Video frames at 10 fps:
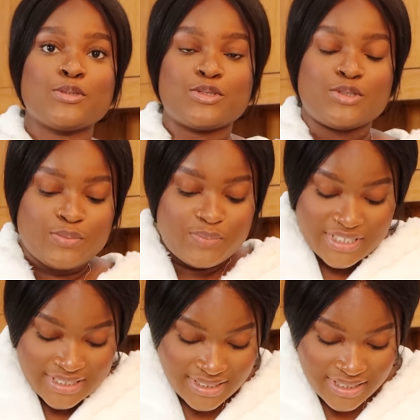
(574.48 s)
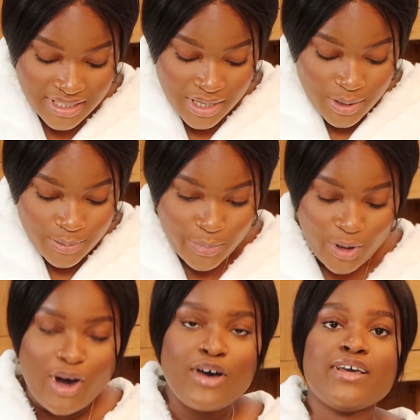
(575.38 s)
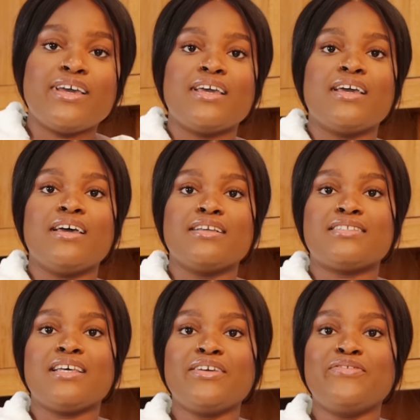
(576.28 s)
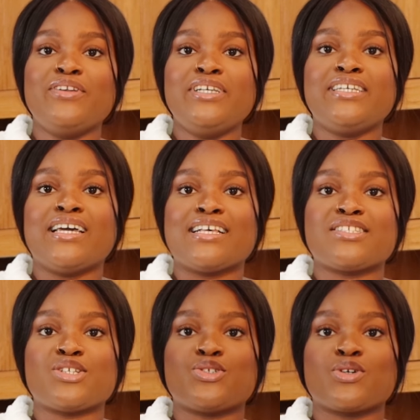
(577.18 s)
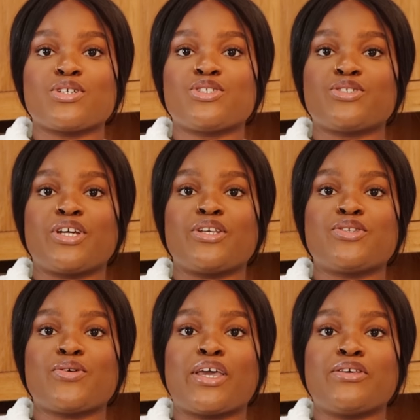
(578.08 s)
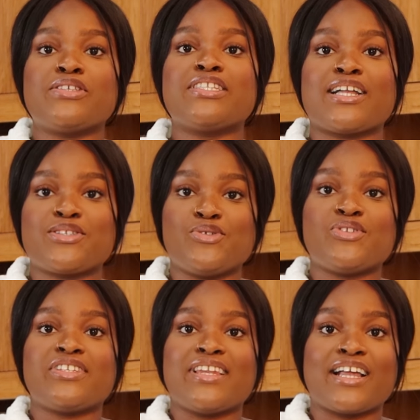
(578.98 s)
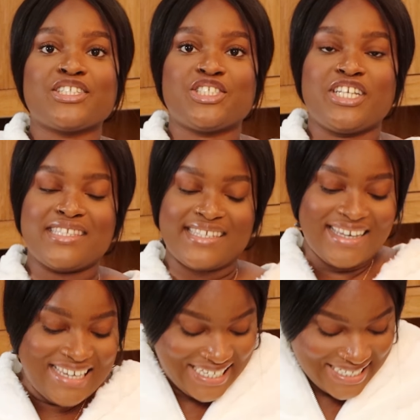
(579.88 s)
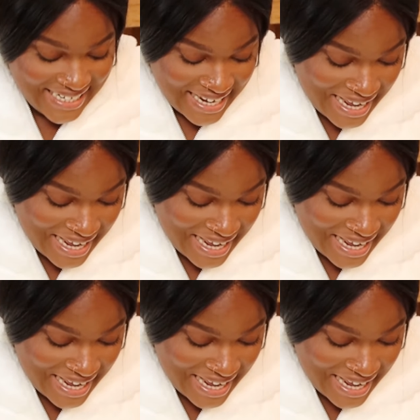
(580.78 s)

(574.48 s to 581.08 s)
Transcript: also big, but thankfully it has a drawstring, so I used that to snatch it in.